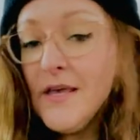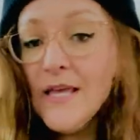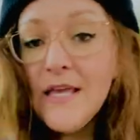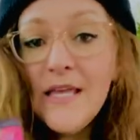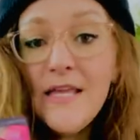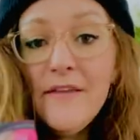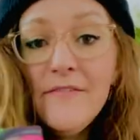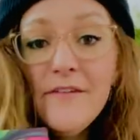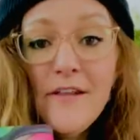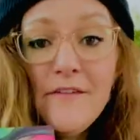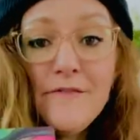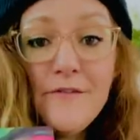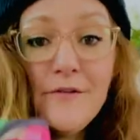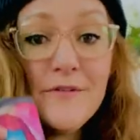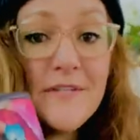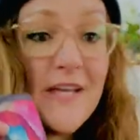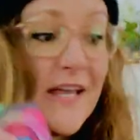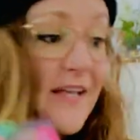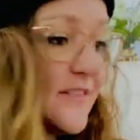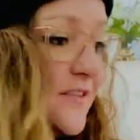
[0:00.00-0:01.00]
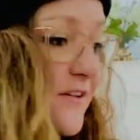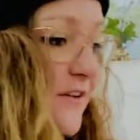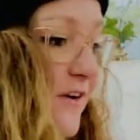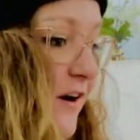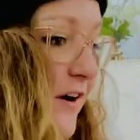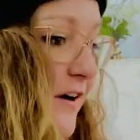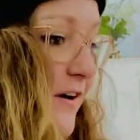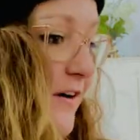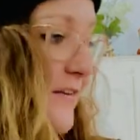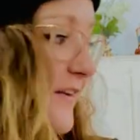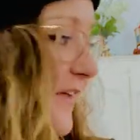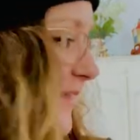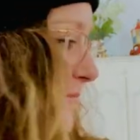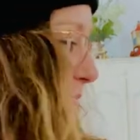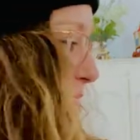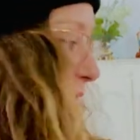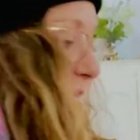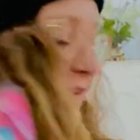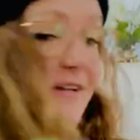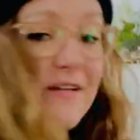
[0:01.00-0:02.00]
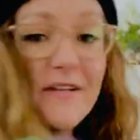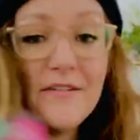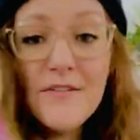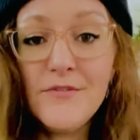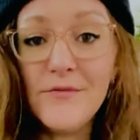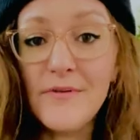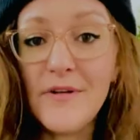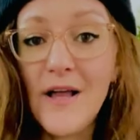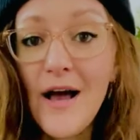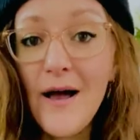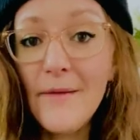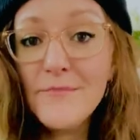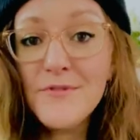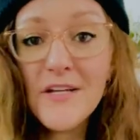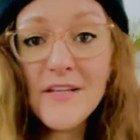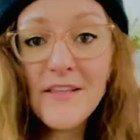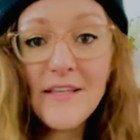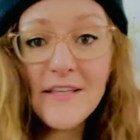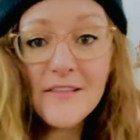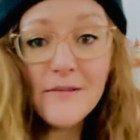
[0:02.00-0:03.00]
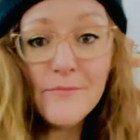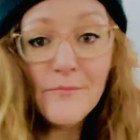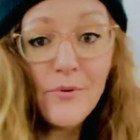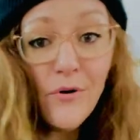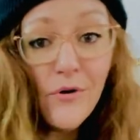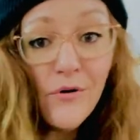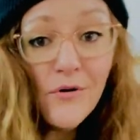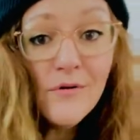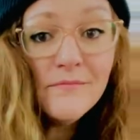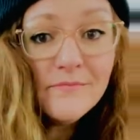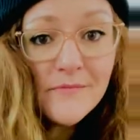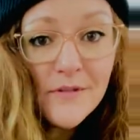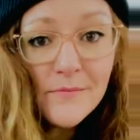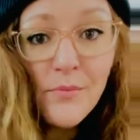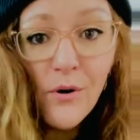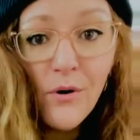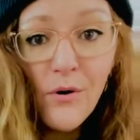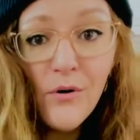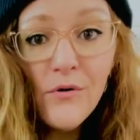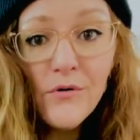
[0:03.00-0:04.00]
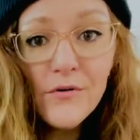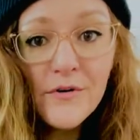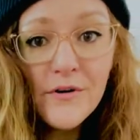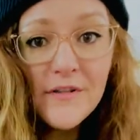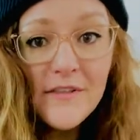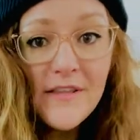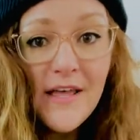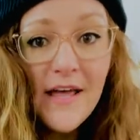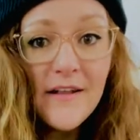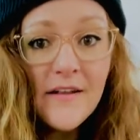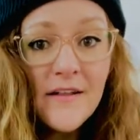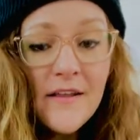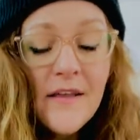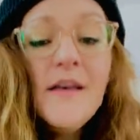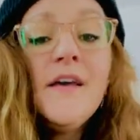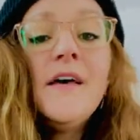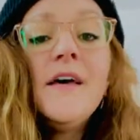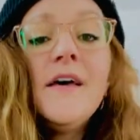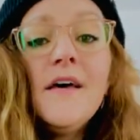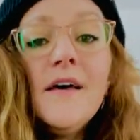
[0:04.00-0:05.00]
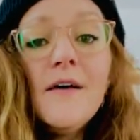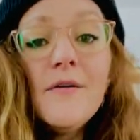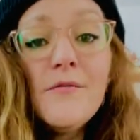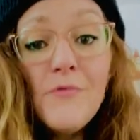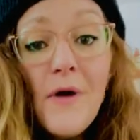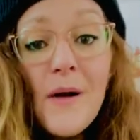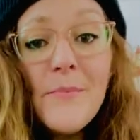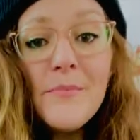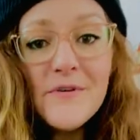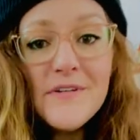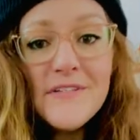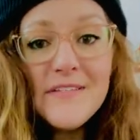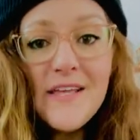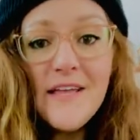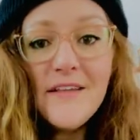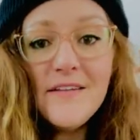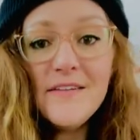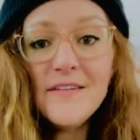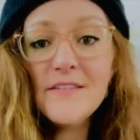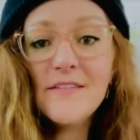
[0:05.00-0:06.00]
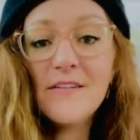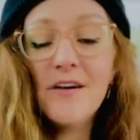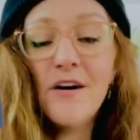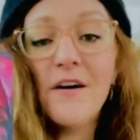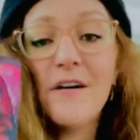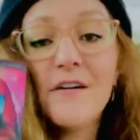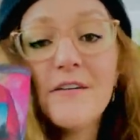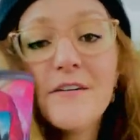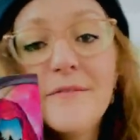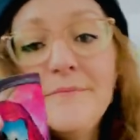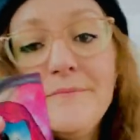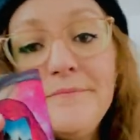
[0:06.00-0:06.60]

Even if you take the card and put it into an object like the pole could then represent this card.